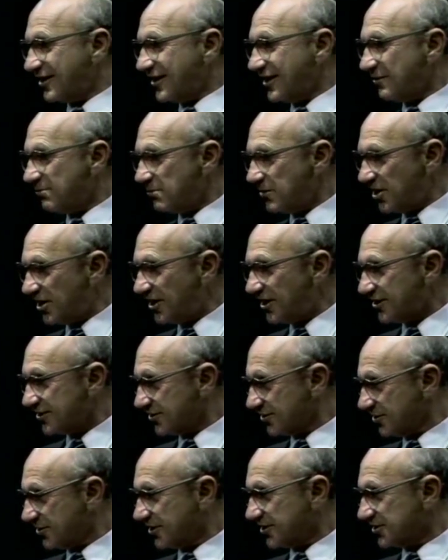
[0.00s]
immediate
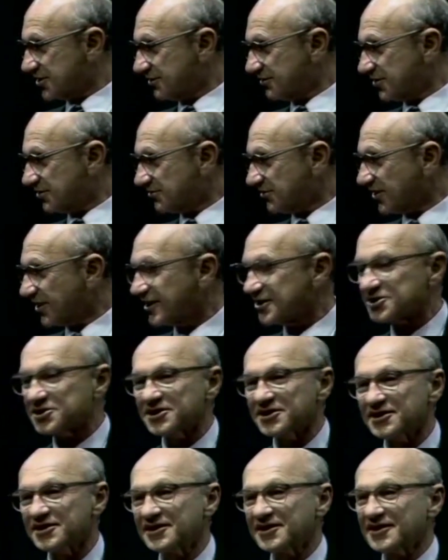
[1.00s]
source of
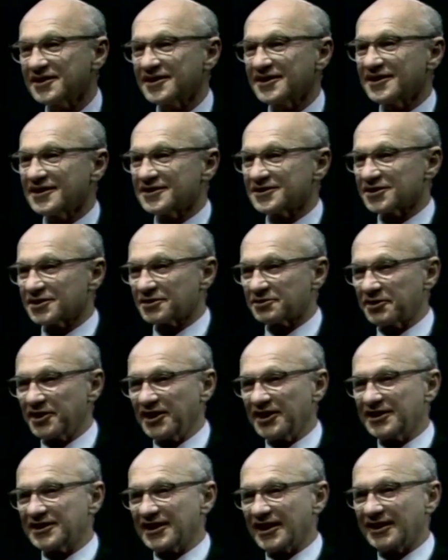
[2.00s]
inflation, is a
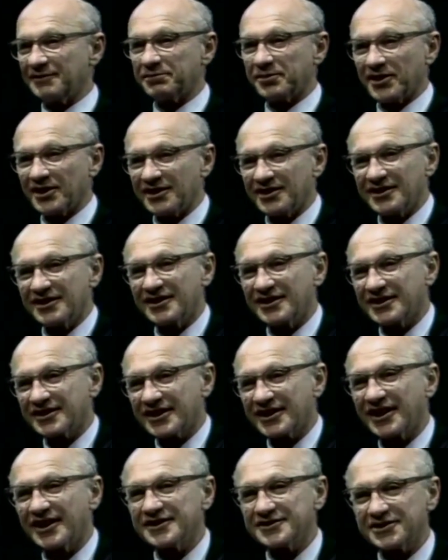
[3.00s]
Greek temple
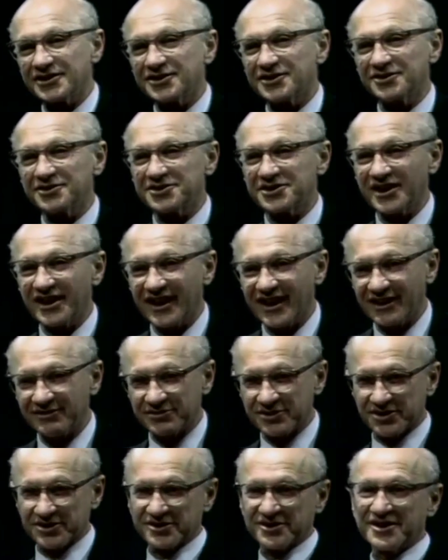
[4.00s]
on Constitution
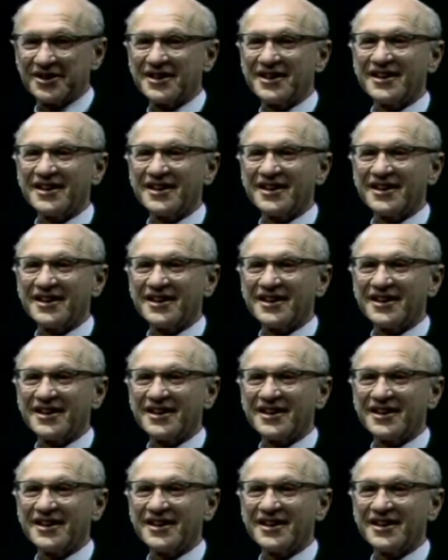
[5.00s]
Avenue,